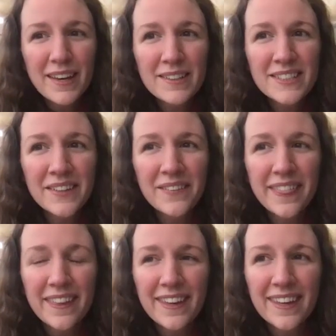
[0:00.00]
So I
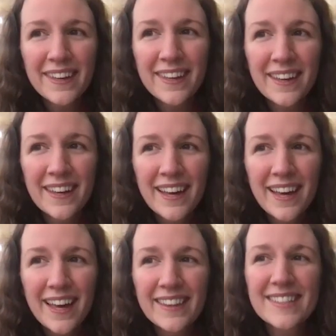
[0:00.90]
think
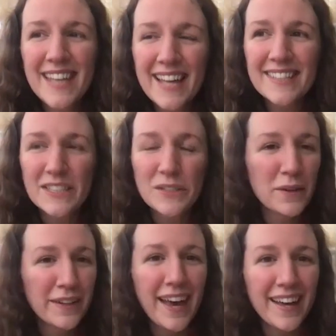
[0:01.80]
in a sense, it's,
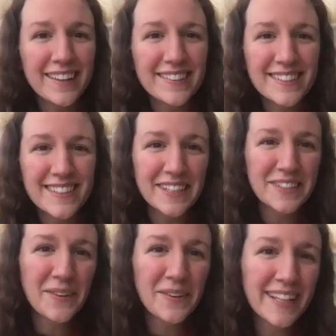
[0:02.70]
yeah, as I said,
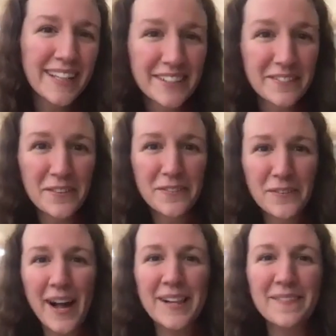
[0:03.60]
it's quite sort of
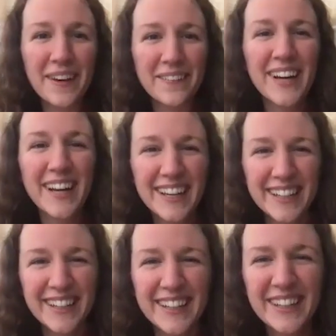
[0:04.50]
overwhelming
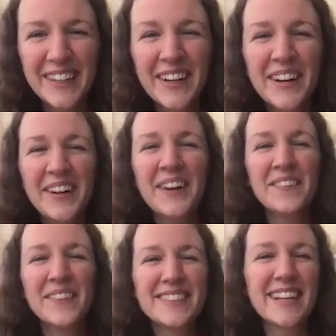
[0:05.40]

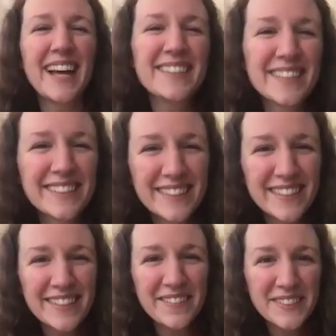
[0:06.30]
once you get into
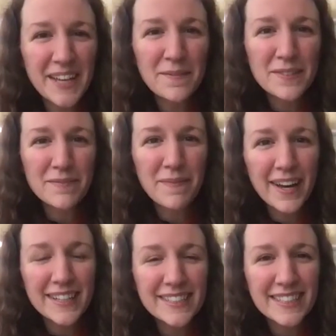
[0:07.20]
the different types of
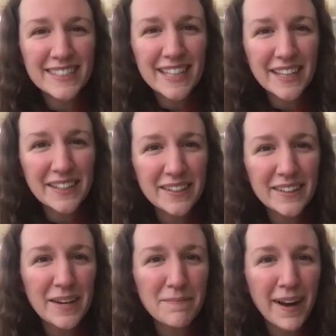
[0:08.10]
biases that
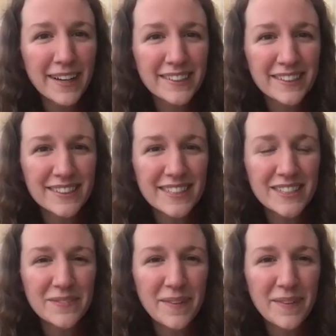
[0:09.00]
can impact our decision